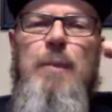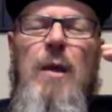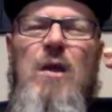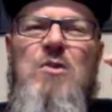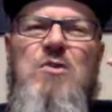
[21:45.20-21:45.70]

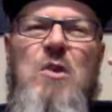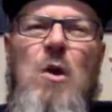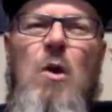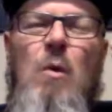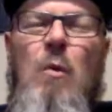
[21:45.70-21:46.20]
And
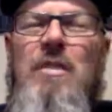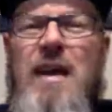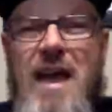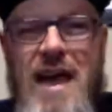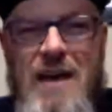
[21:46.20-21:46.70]
so with a
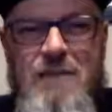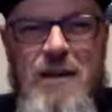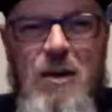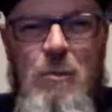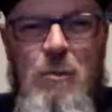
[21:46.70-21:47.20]
half
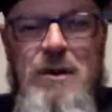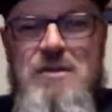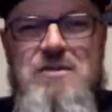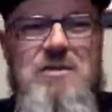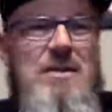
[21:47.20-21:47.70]
helmet,
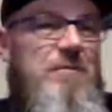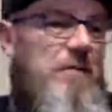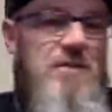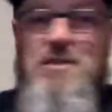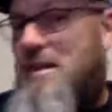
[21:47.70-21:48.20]
it
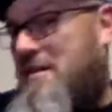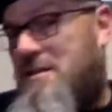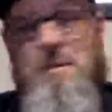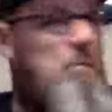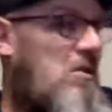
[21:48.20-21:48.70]
fits like
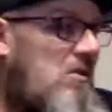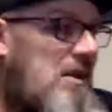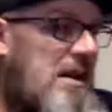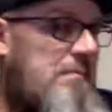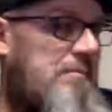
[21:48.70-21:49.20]
this ball
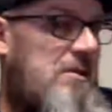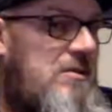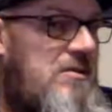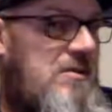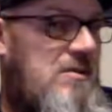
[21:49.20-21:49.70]
cap
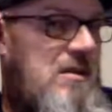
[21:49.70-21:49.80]
does.